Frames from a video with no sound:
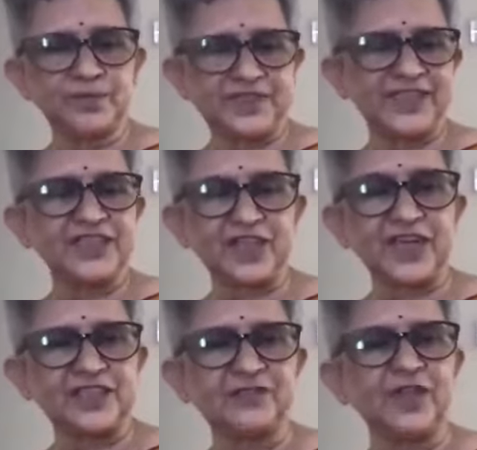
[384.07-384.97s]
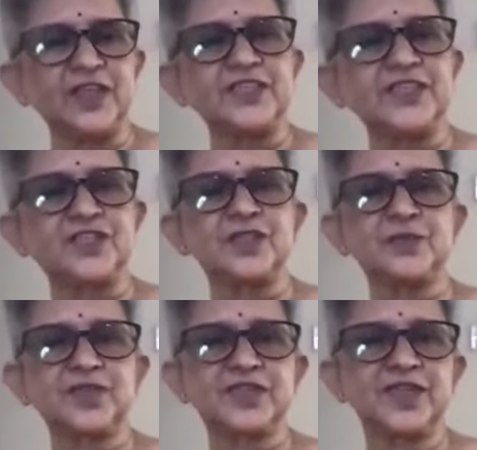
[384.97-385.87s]
Z Interactive Learning
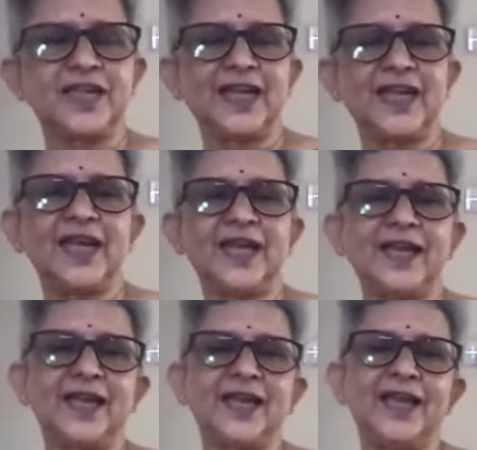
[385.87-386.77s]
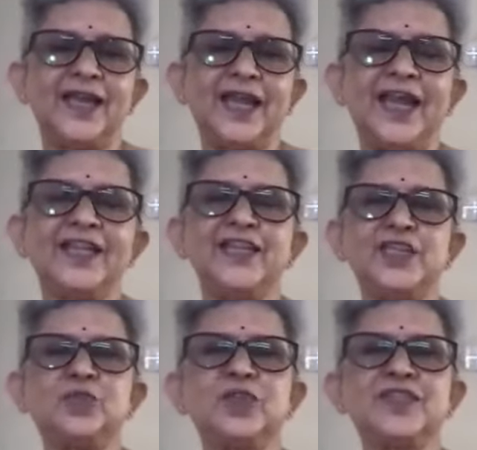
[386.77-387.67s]
Systems. And
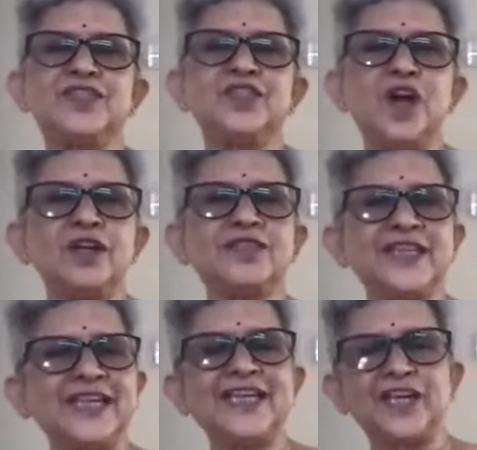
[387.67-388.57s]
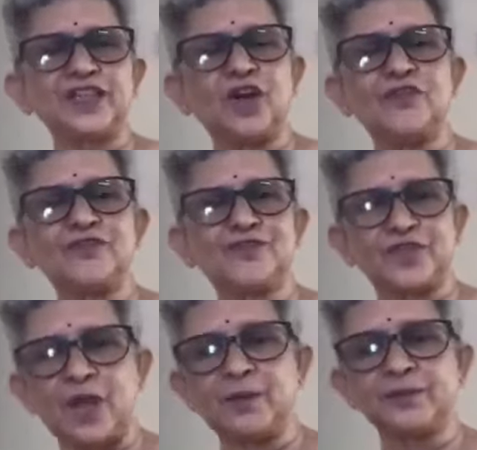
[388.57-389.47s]
it was not really cut off
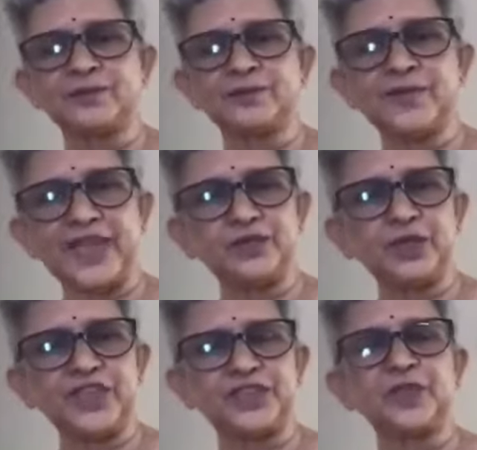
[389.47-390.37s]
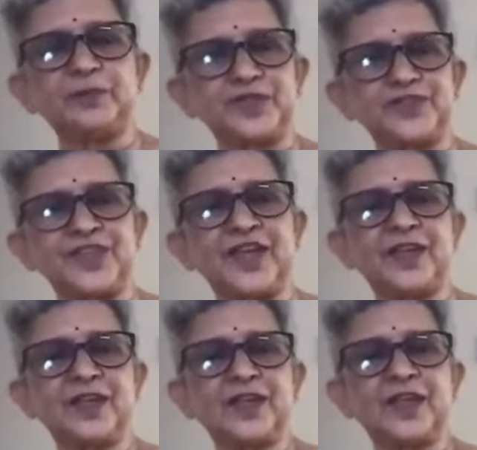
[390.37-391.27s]
from education per se.
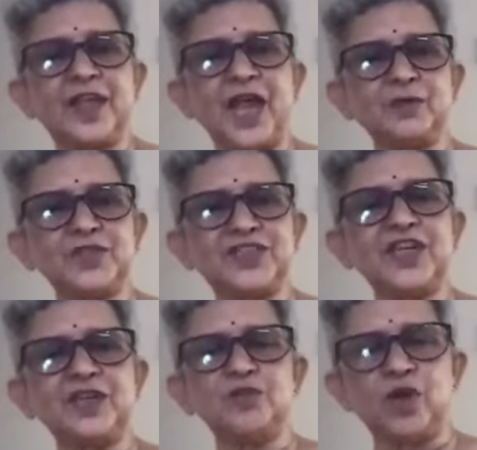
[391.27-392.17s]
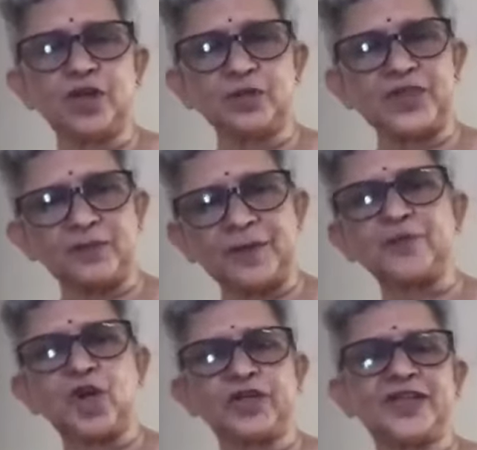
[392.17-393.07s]
I was still involved with the
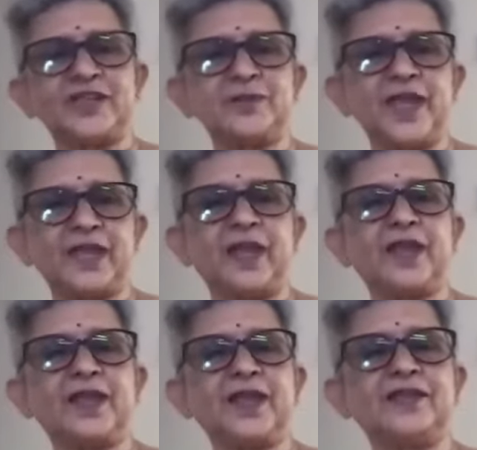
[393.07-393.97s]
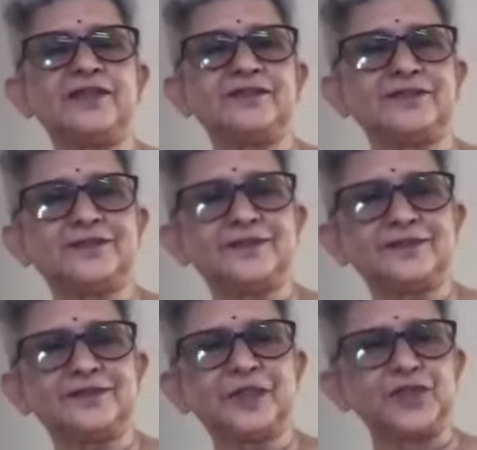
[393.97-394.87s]
web content making, and
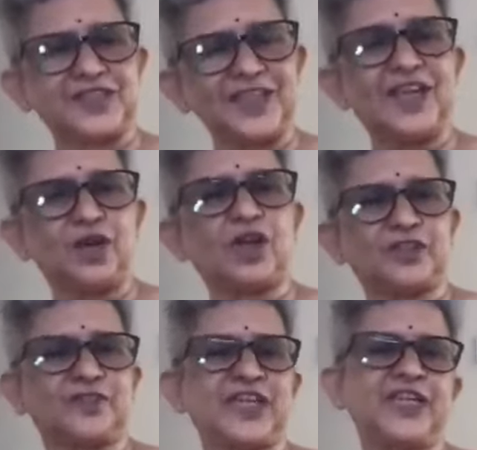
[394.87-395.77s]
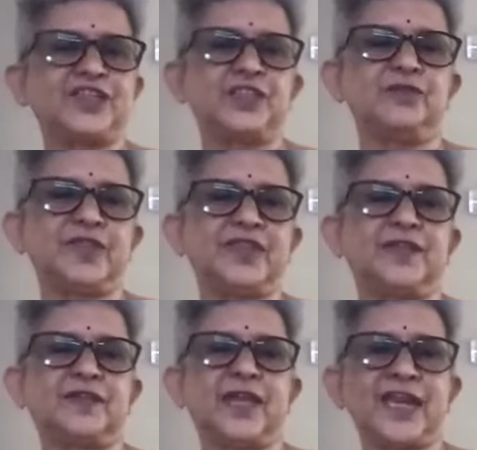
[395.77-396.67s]
there was still a lot of connection with
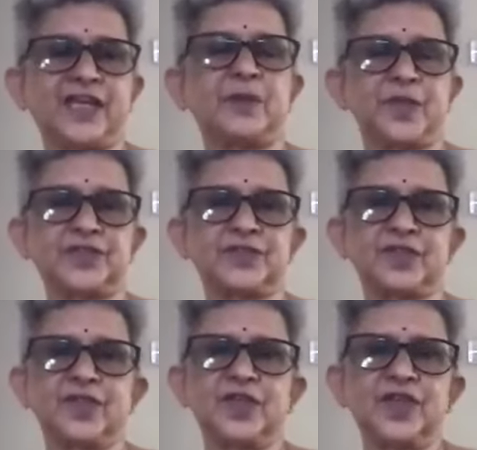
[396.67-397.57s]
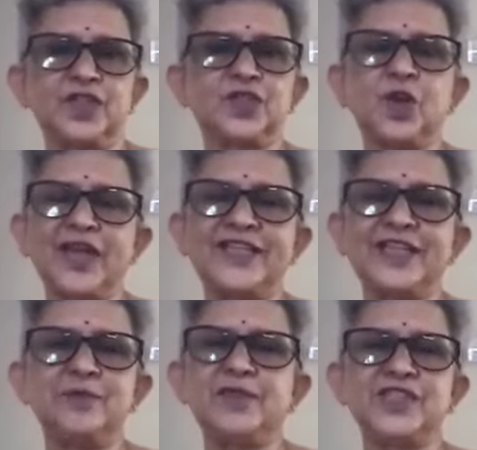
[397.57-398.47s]
the academics. So I
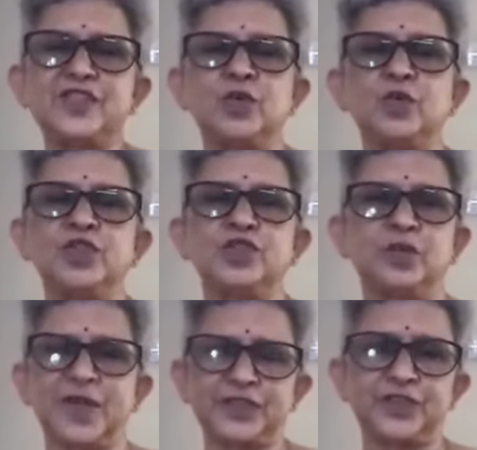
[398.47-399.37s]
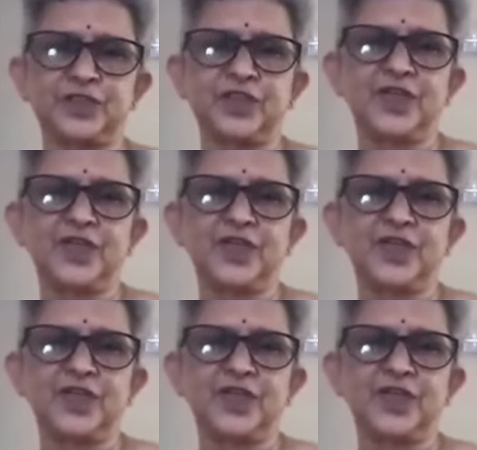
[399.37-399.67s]
did miss school so much.